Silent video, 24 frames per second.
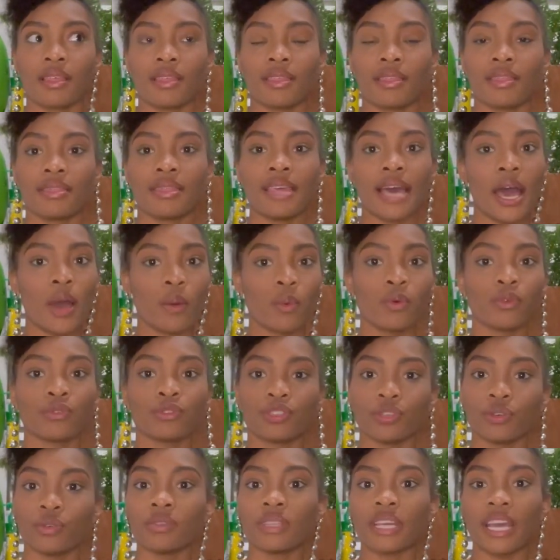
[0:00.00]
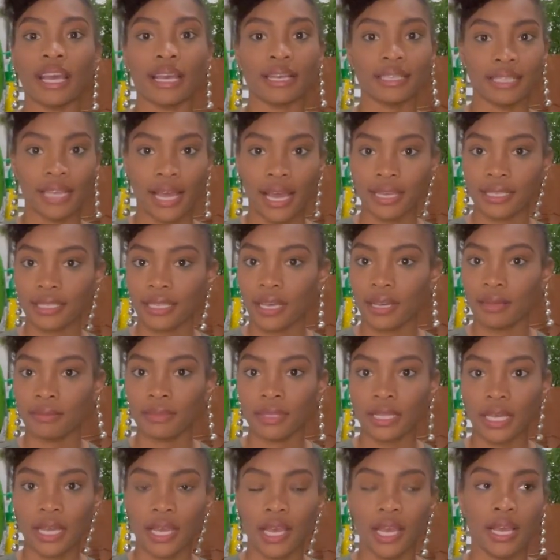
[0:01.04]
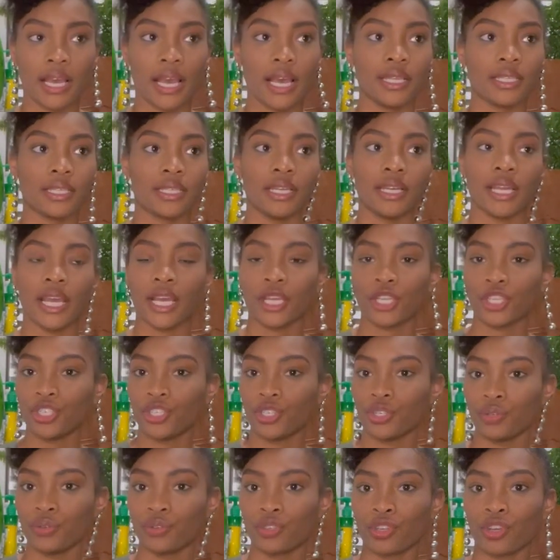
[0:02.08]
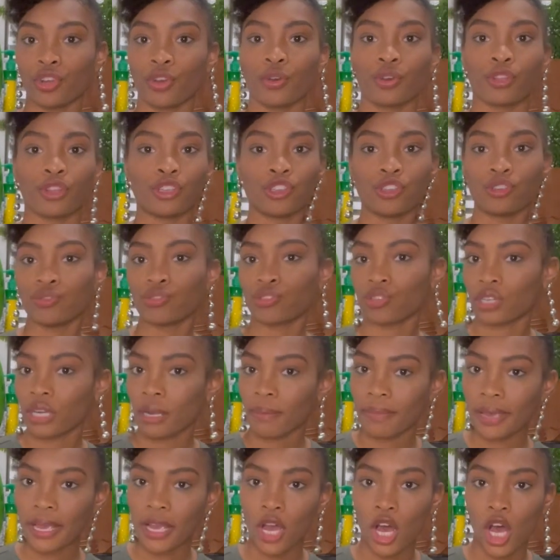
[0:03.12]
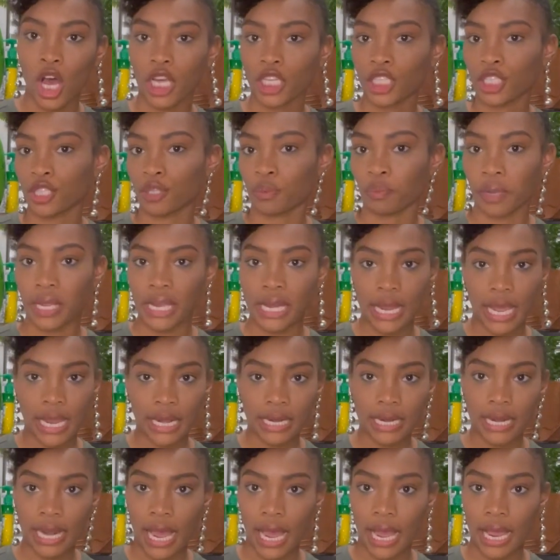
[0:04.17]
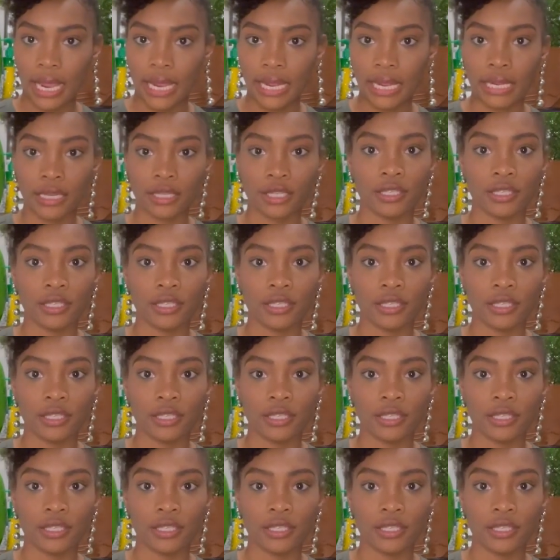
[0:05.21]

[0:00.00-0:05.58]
that will do the exact same thing as the next juicer or the juicer that may cost $3.99.